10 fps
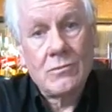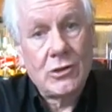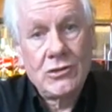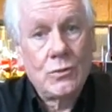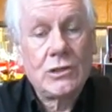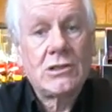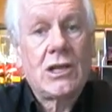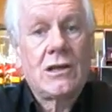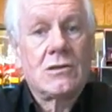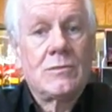I mean, you wouldn't
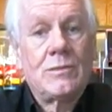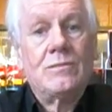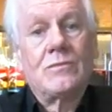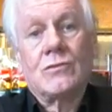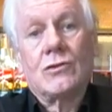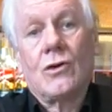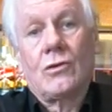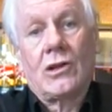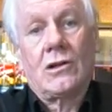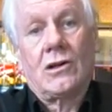take your
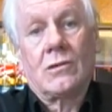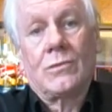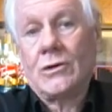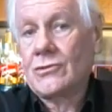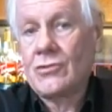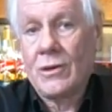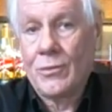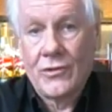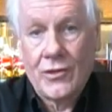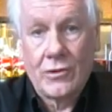going a long boat
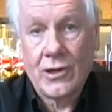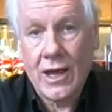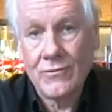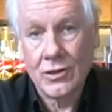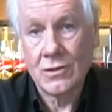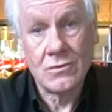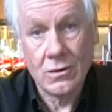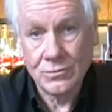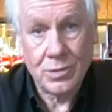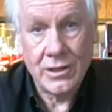trip without having a
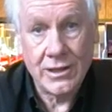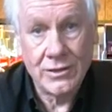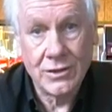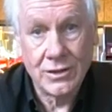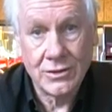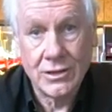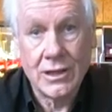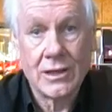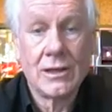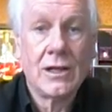route planned and
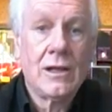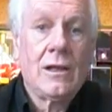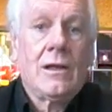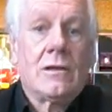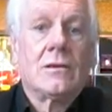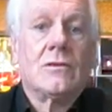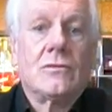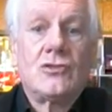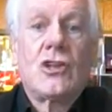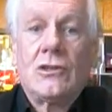
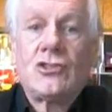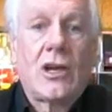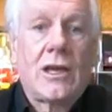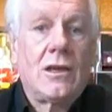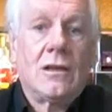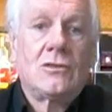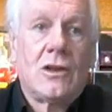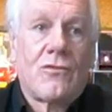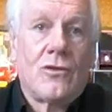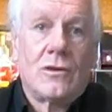checking
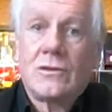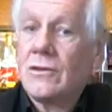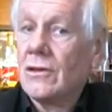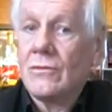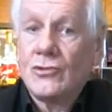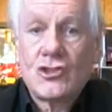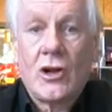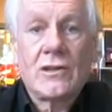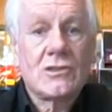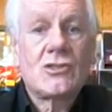different
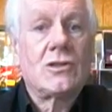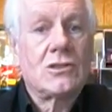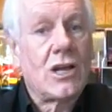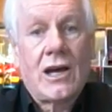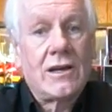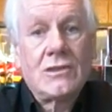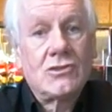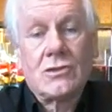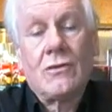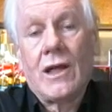charts and
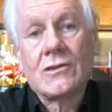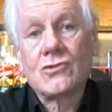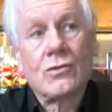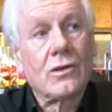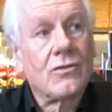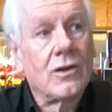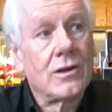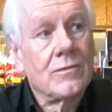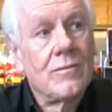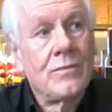tides and that sort of
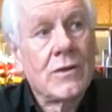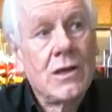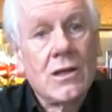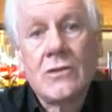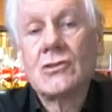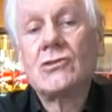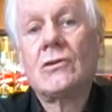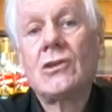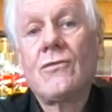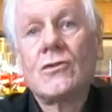thing. And there's
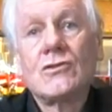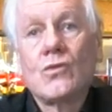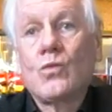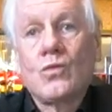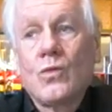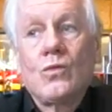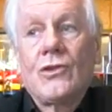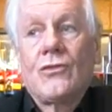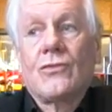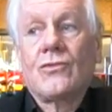no difference
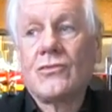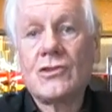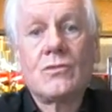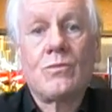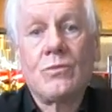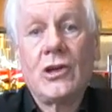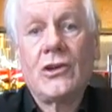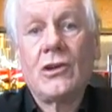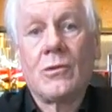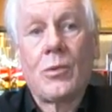with just
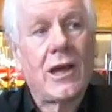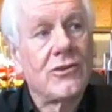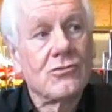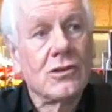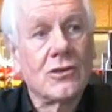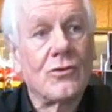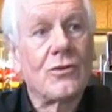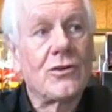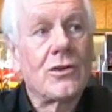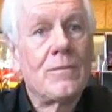getting your pantry in
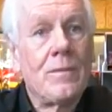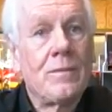order.